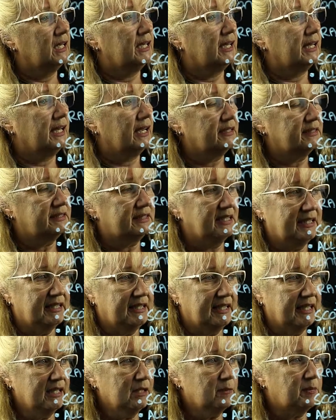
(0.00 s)
Now it's a
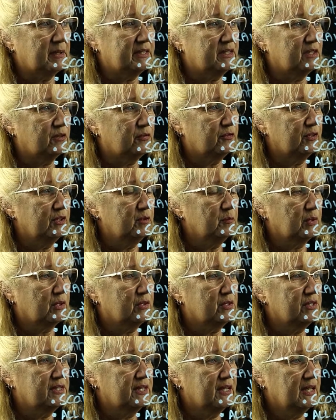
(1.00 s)
little bit different
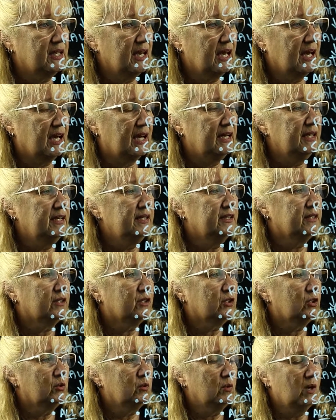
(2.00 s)
because here
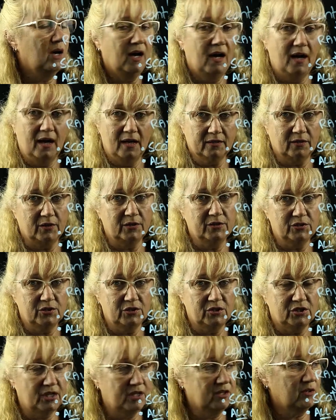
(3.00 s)
you are going to
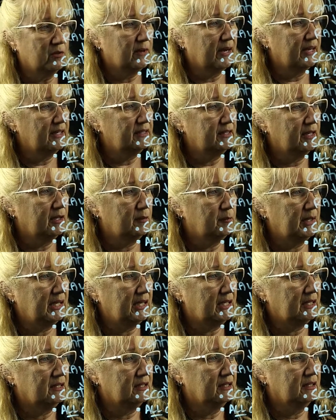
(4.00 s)
generate a
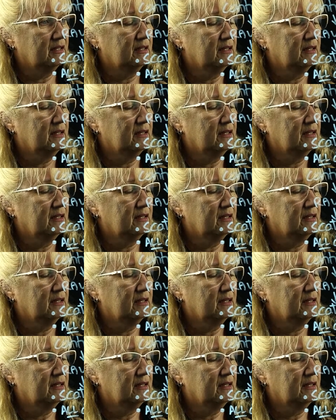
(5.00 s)
mean.